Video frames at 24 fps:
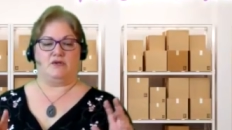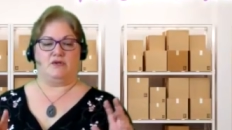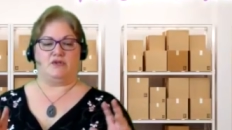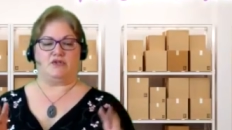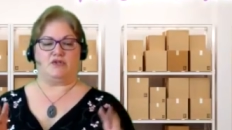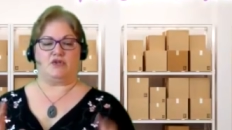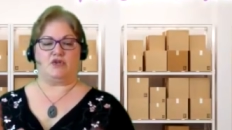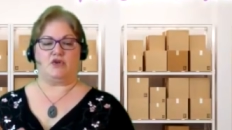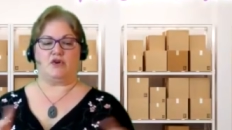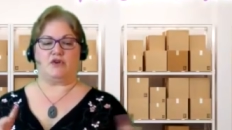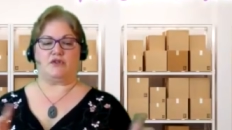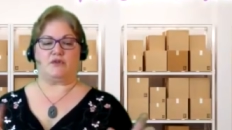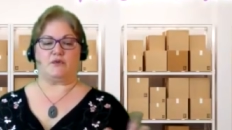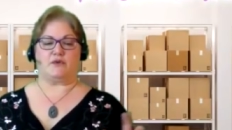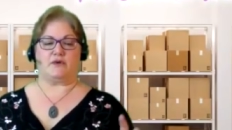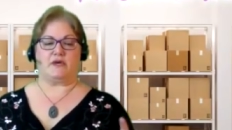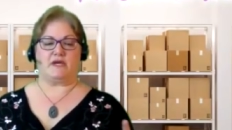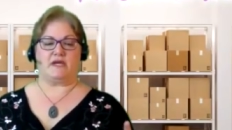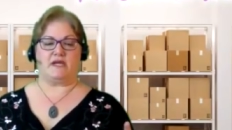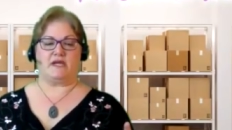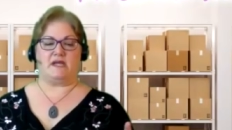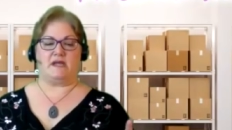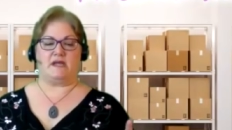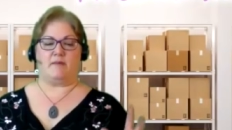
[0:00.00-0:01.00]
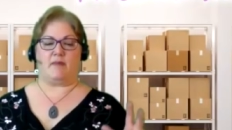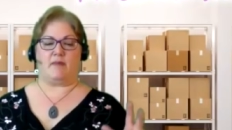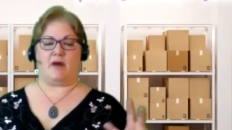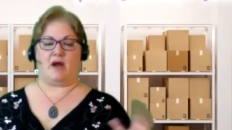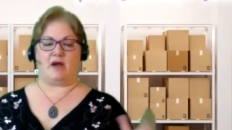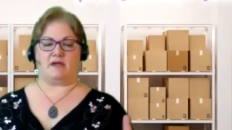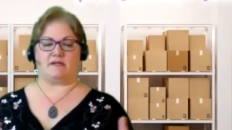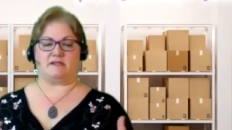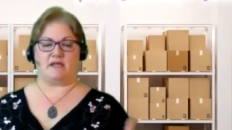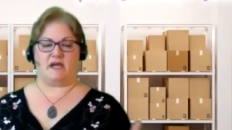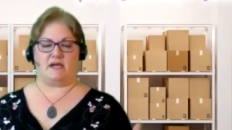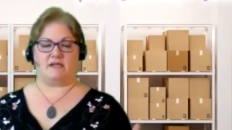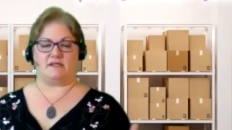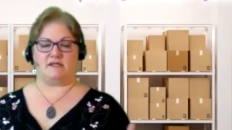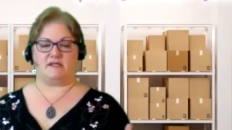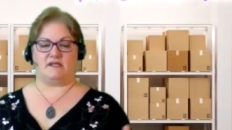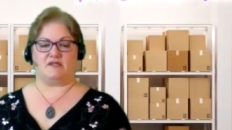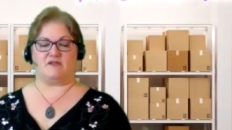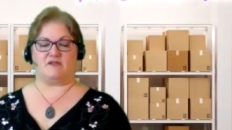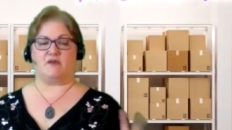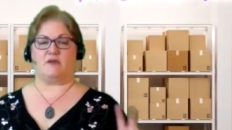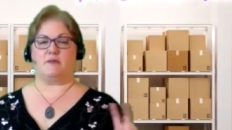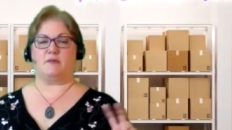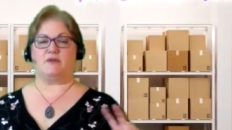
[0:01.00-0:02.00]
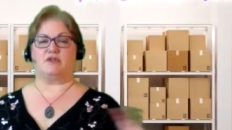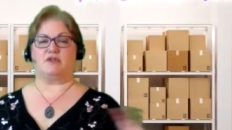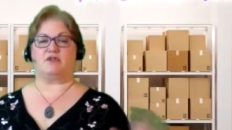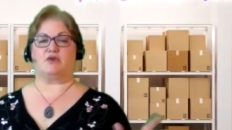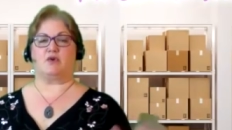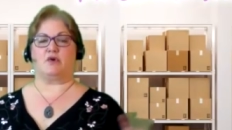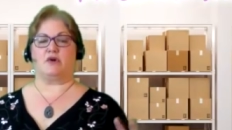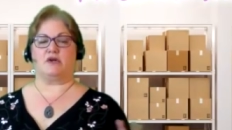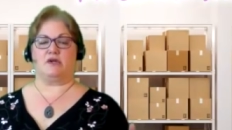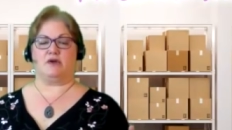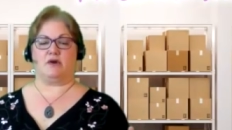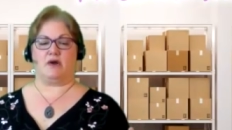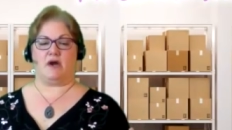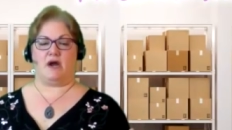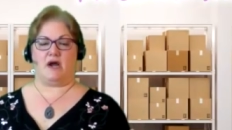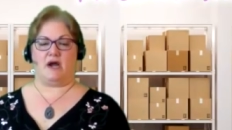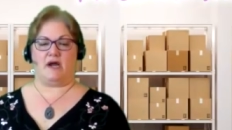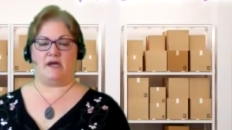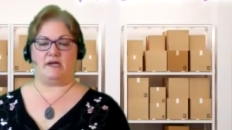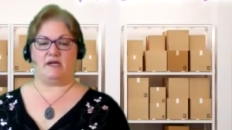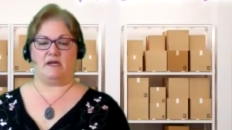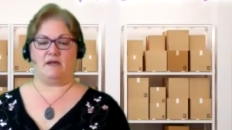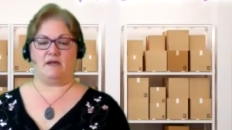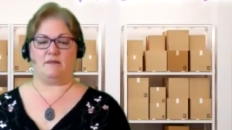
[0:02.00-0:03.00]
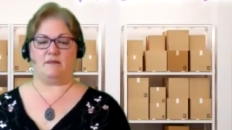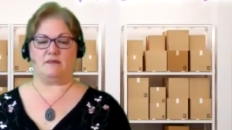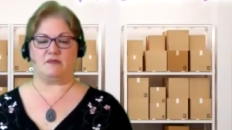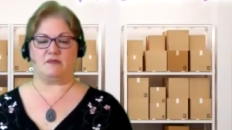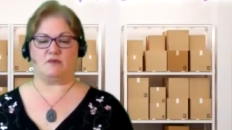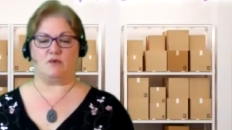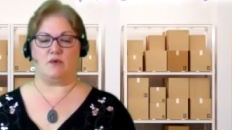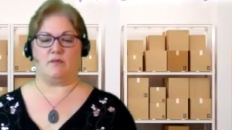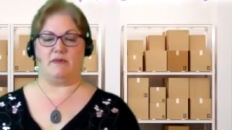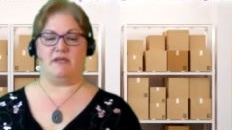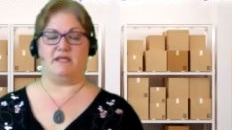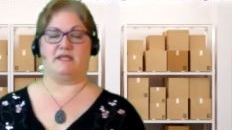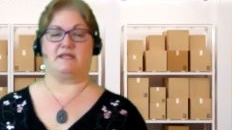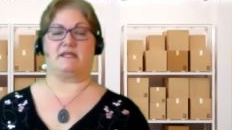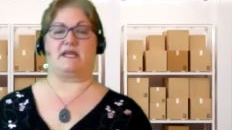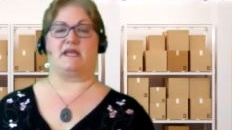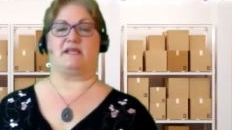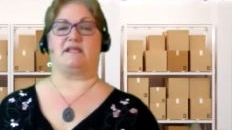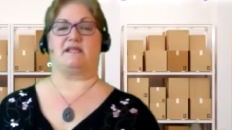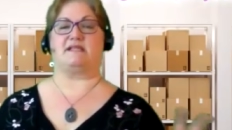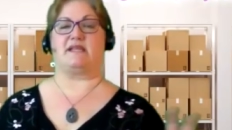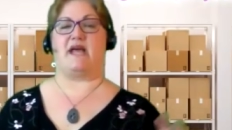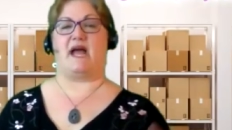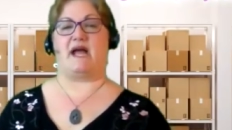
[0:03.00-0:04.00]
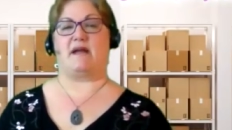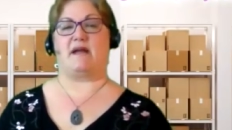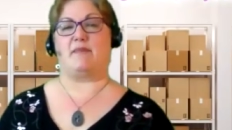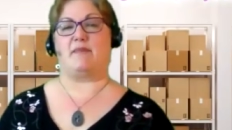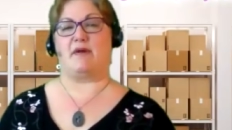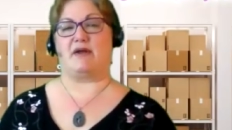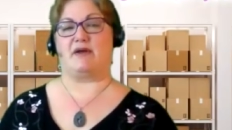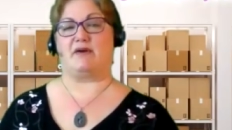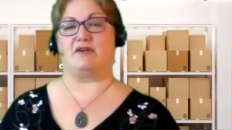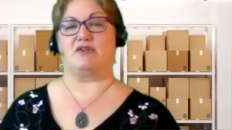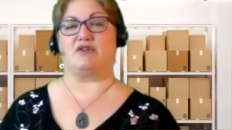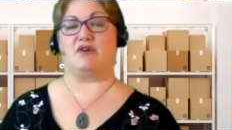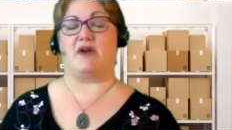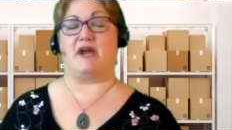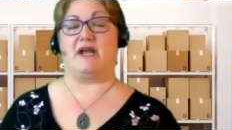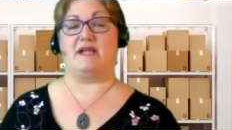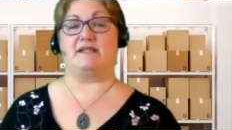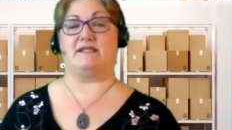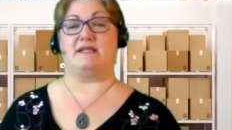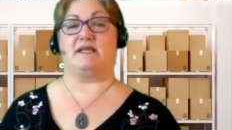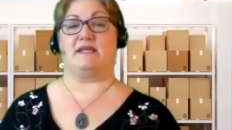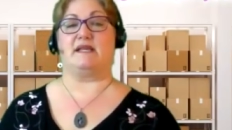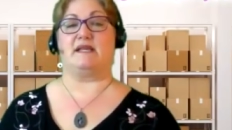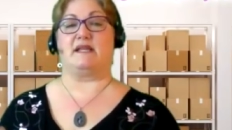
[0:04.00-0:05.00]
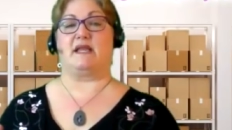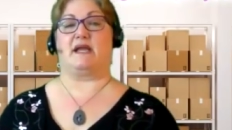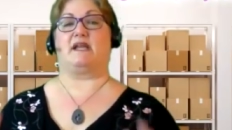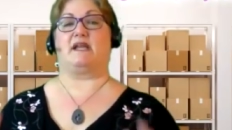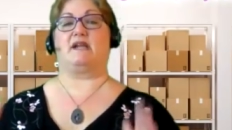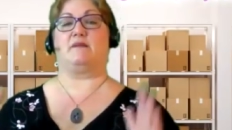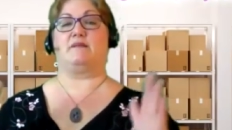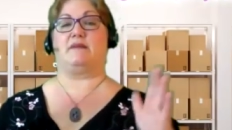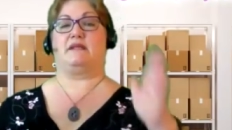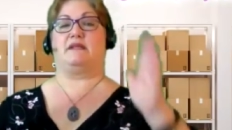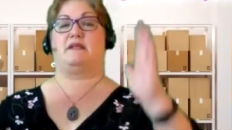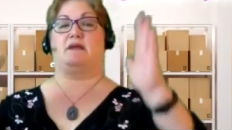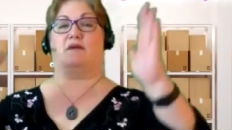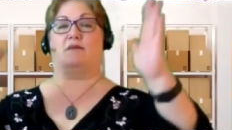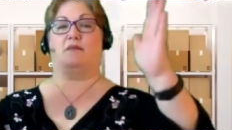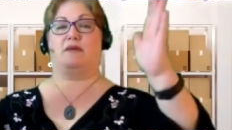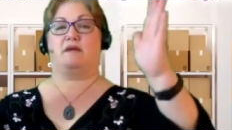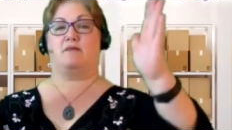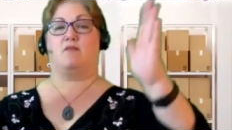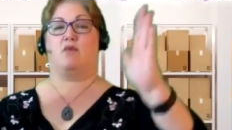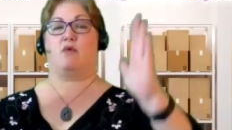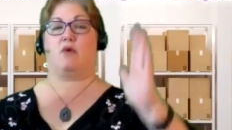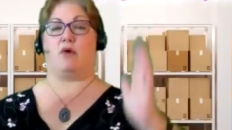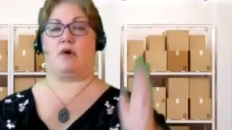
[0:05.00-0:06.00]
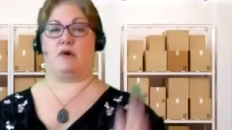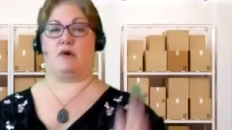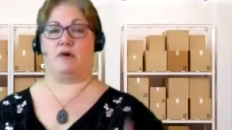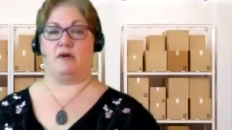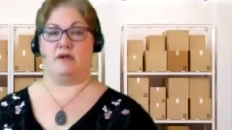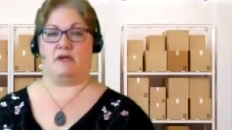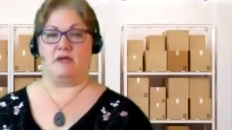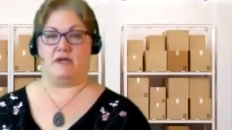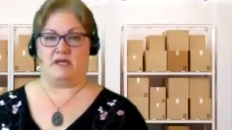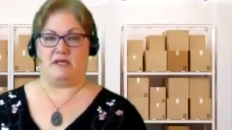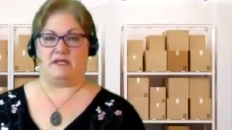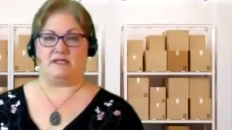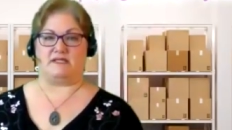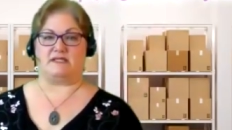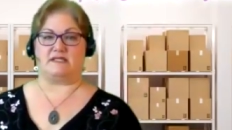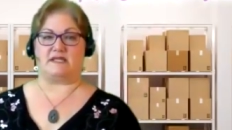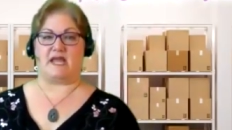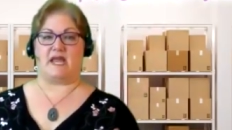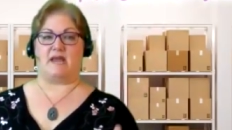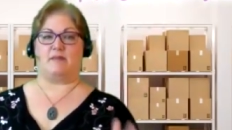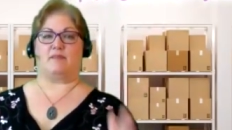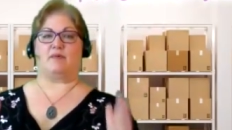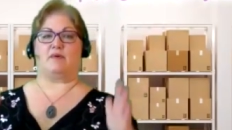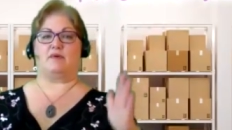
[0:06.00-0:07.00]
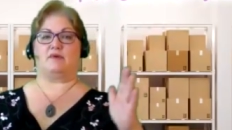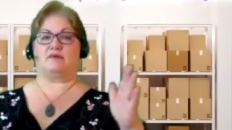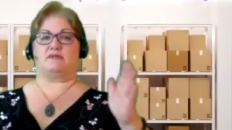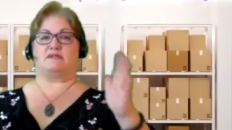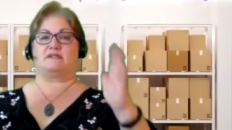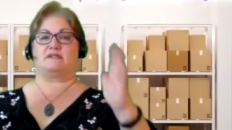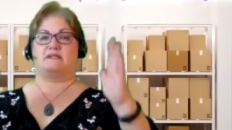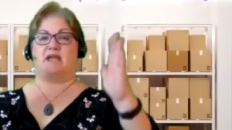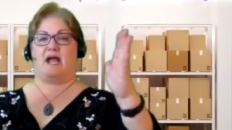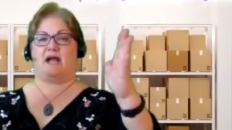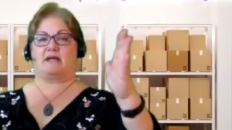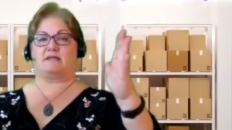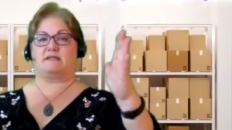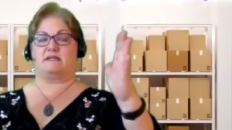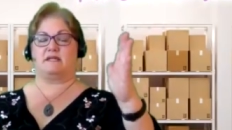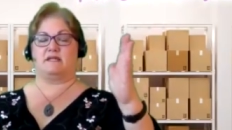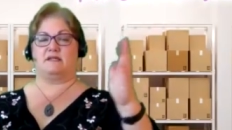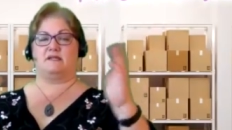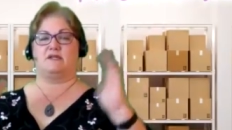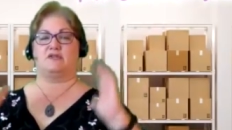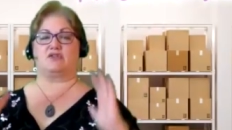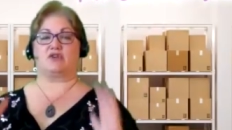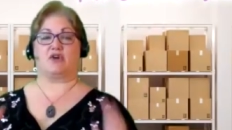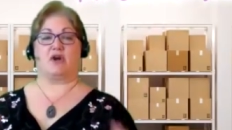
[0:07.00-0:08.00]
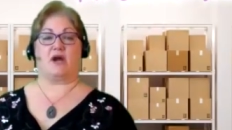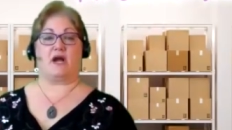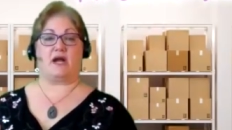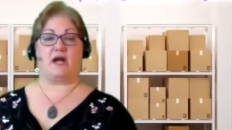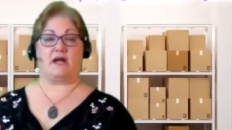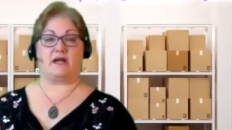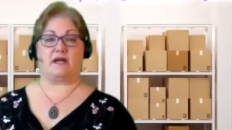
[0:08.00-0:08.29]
2 or 3 box sizes for the majority of your items will mean that they stack better in transit, like they'll be more stable stacked in the truck,